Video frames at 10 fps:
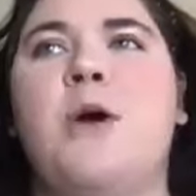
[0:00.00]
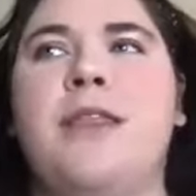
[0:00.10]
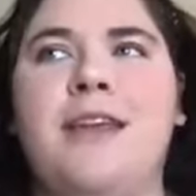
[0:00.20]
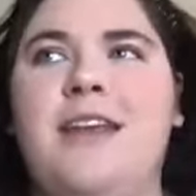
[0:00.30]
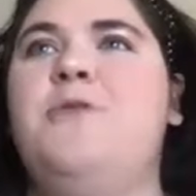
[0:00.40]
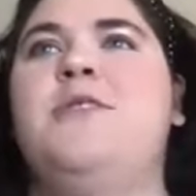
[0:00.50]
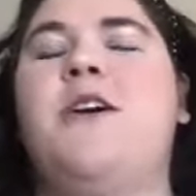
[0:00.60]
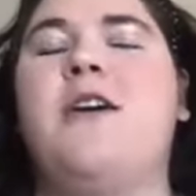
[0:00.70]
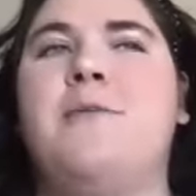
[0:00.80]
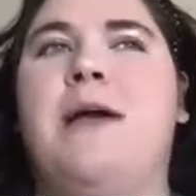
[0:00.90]
one thing you
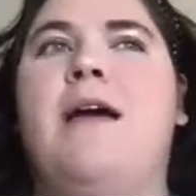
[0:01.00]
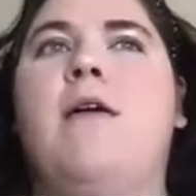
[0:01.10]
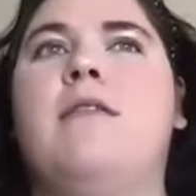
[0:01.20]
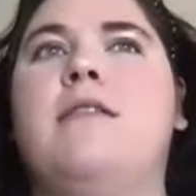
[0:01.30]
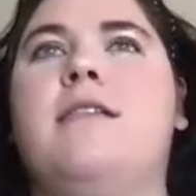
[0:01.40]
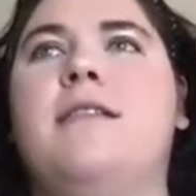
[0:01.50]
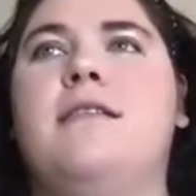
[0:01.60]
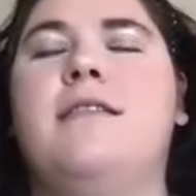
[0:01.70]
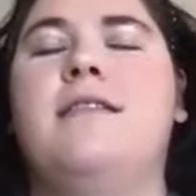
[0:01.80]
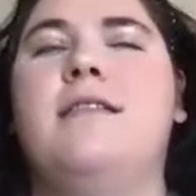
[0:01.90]
talk about,
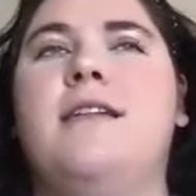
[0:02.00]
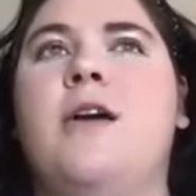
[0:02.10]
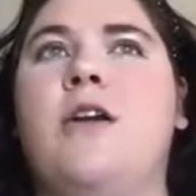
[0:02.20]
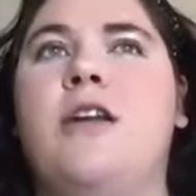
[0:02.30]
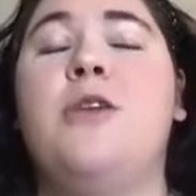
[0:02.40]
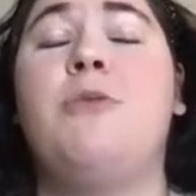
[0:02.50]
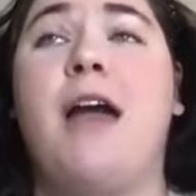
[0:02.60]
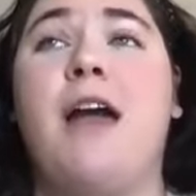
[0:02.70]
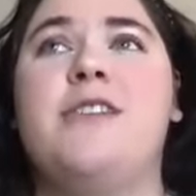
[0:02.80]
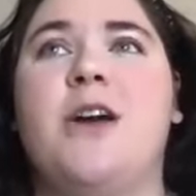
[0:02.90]
or you
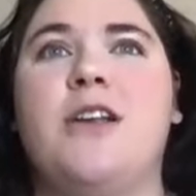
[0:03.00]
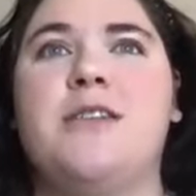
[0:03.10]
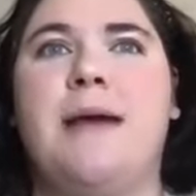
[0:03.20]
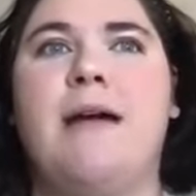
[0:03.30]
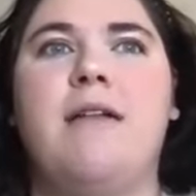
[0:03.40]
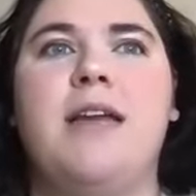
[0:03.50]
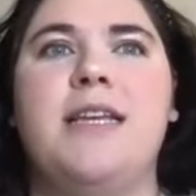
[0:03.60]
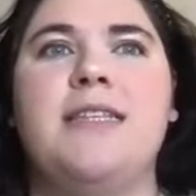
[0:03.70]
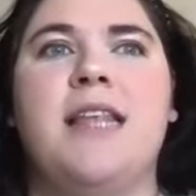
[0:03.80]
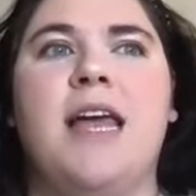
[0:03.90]
have talked about,
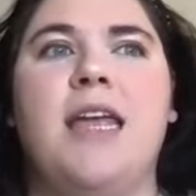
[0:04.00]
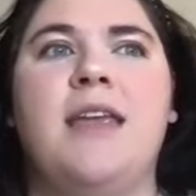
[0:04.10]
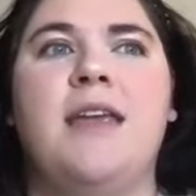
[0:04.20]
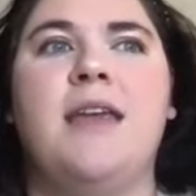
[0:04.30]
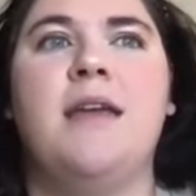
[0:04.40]
is like